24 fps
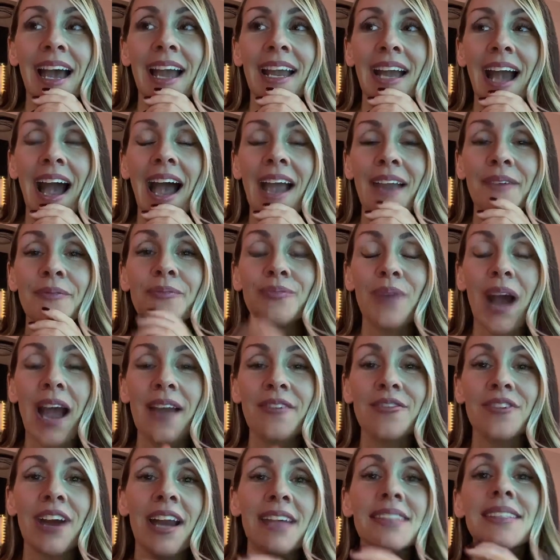I
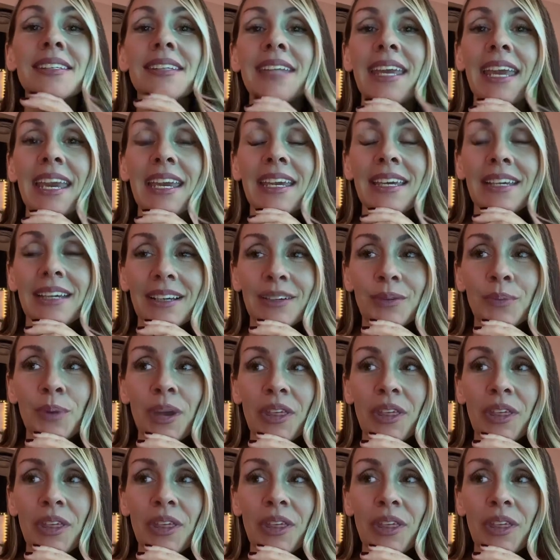resonate